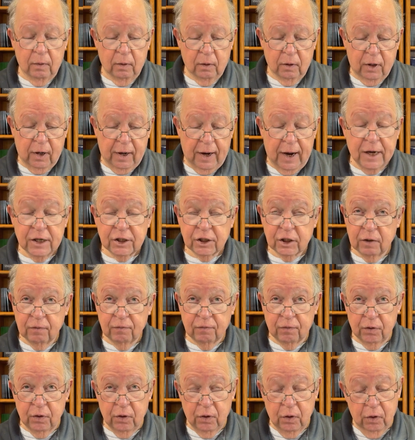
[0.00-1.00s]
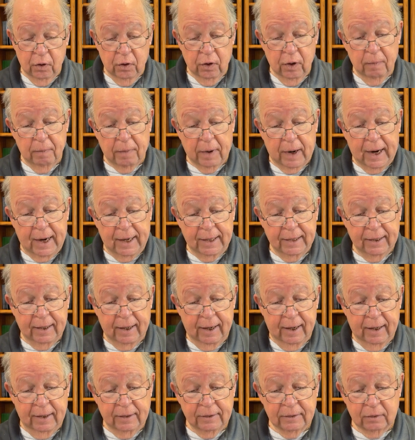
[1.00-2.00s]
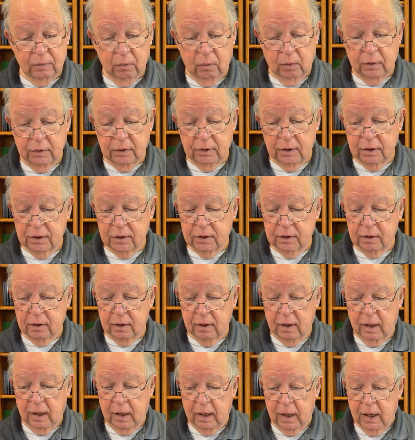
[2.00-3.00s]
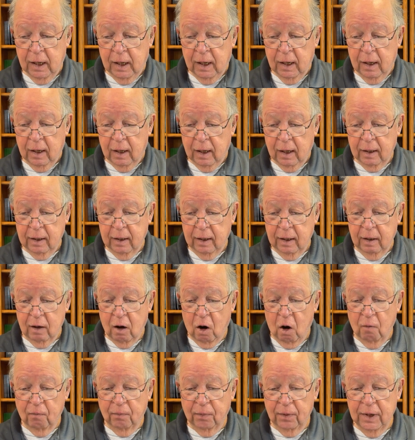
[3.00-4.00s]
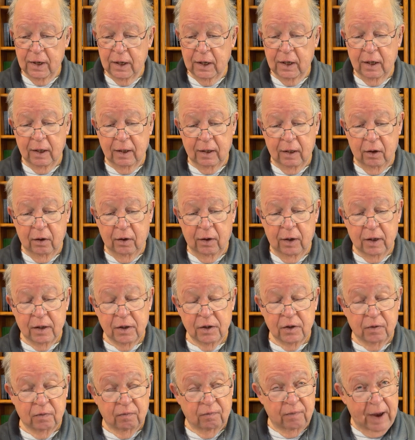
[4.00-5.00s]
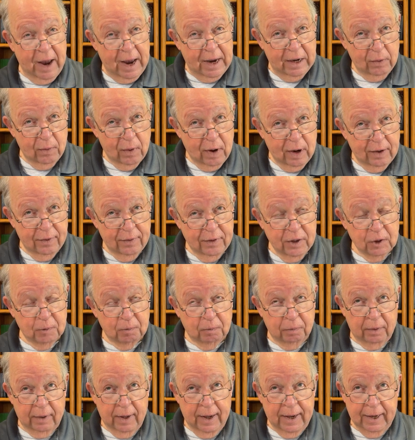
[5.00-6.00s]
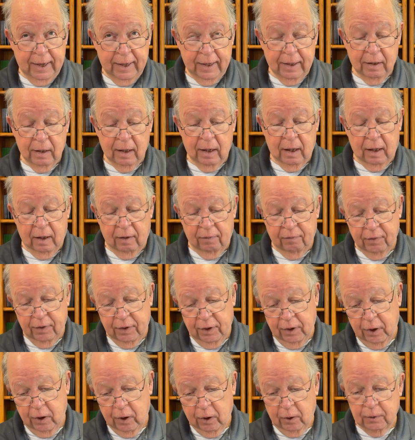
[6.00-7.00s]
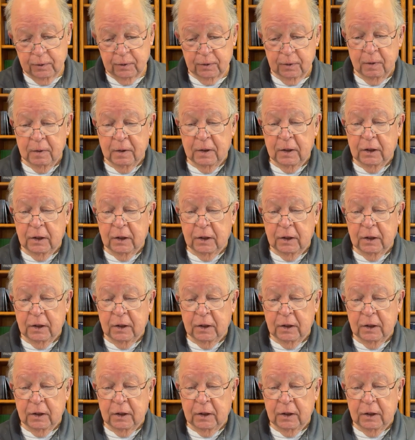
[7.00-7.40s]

Casting for Unity podcast. We're just, again, hopefully you're getting some value out of these planning videos.